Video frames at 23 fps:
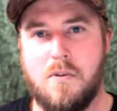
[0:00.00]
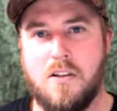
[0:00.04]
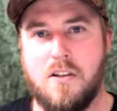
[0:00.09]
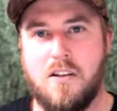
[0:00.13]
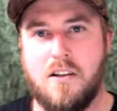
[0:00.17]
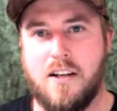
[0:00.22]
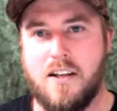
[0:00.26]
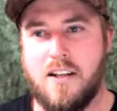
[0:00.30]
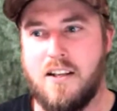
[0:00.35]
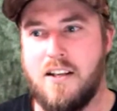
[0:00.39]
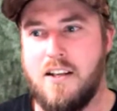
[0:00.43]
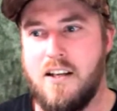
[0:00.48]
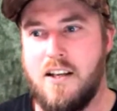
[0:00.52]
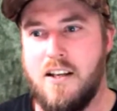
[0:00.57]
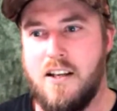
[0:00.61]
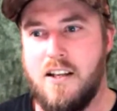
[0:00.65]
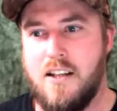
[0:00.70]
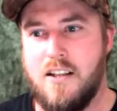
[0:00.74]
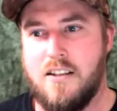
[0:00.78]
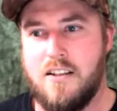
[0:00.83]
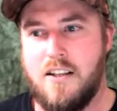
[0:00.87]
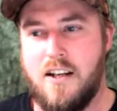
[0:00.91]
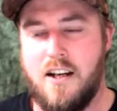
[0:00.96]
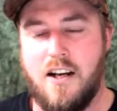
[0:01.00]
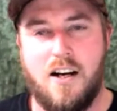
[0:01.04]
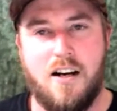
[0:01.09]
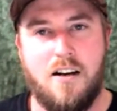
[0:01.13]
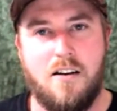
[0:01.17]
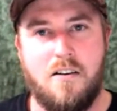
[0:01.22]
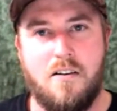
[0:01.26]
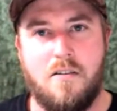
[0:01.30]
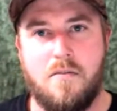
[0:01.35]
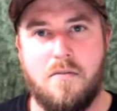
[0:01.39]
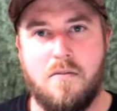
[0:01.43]
Like, they
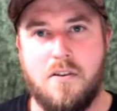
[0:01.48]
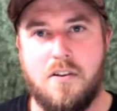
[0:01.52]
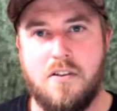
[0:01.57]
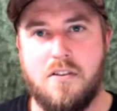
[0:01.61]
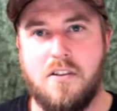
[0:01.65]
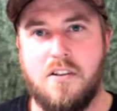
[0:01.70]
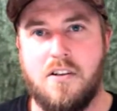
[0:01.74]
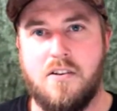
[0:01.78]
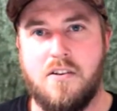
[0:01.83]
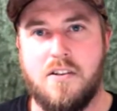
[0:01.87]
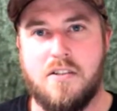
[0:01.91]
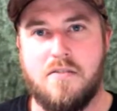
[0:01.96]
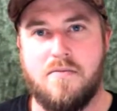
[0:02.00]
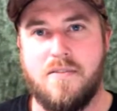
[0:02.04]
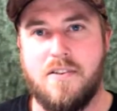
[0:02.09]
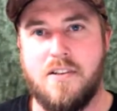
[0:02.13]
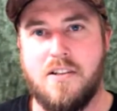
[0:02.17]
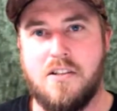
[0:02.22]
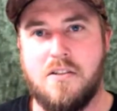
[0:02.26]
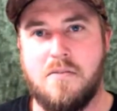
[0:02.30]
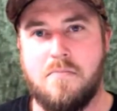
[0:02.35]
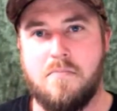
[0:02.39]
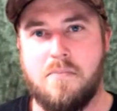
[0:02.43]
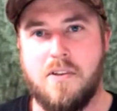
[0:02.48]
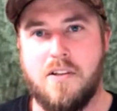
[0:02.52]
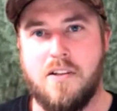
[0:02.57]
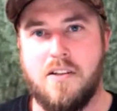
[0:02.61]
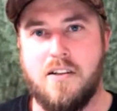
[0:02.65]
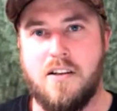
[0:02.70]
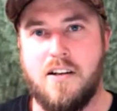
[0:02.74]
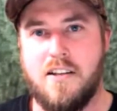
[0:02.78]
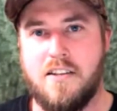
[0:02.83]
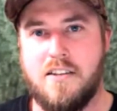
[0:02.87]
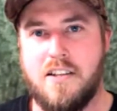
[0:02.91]
are a really nice fish, but
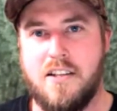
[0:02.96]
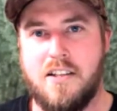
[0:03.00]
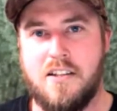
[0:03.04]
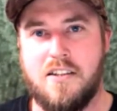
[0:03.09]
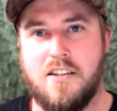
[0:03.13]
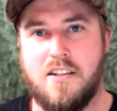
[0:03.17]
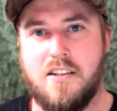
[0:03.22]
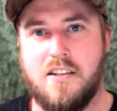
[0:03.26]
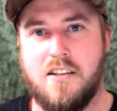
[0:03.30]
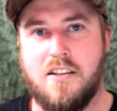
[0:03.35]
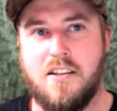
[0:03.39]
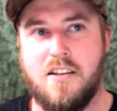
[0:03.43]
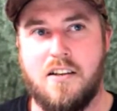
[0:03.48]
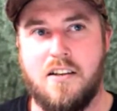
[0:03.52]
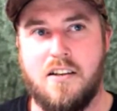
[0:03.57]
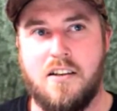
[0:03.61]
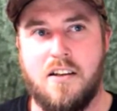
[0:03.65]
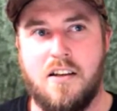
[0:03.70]
I think they're